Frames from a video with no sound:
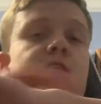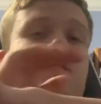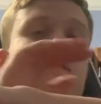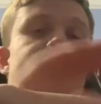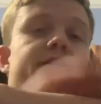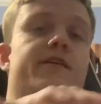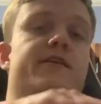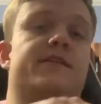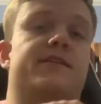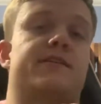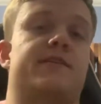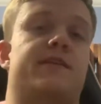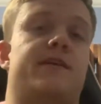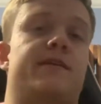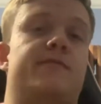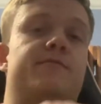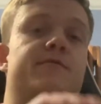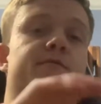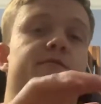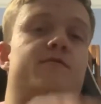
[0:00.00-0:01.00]
they like
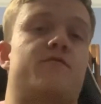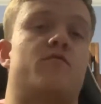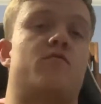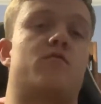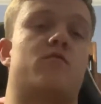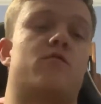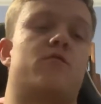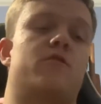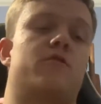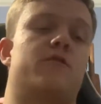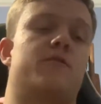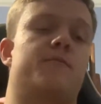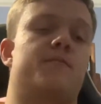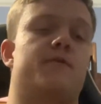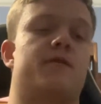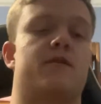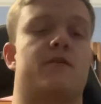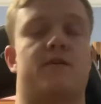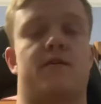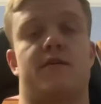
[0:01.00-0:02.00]
slapped his forearm,
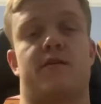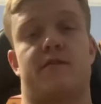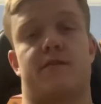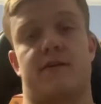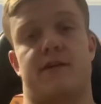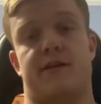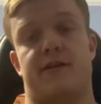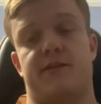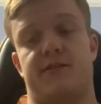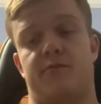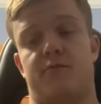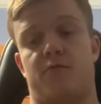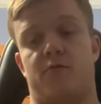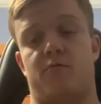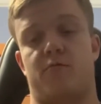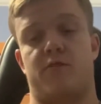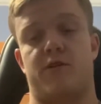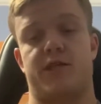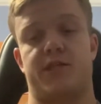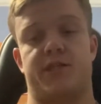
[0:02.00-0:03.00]
in case you weren't
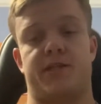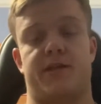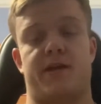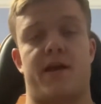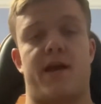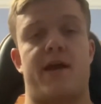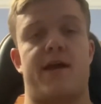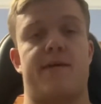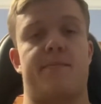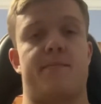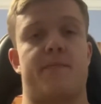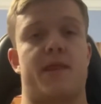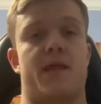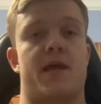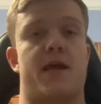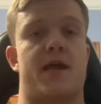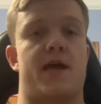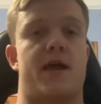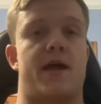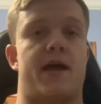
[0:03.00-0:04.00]
watching the game,
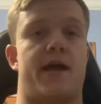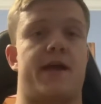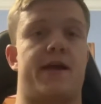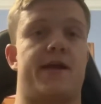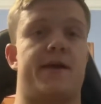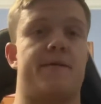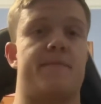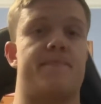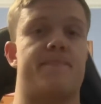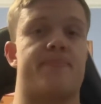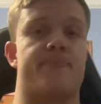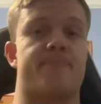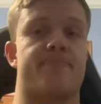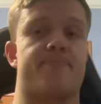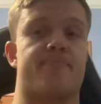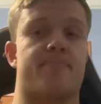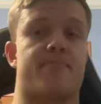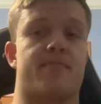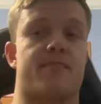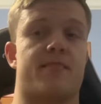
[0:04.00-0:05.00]
and
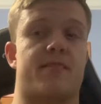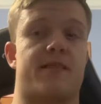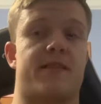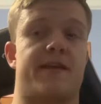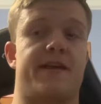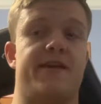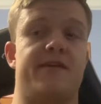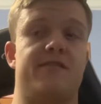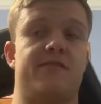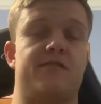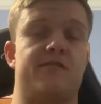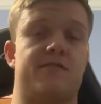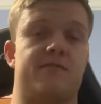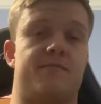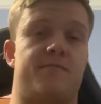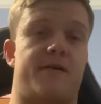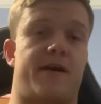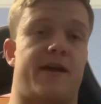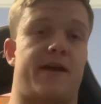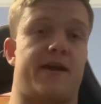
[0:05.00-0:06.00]
it
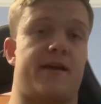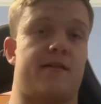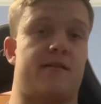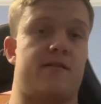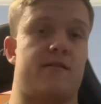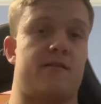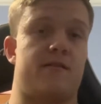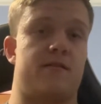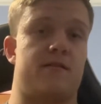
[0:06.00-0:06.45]
looked bad.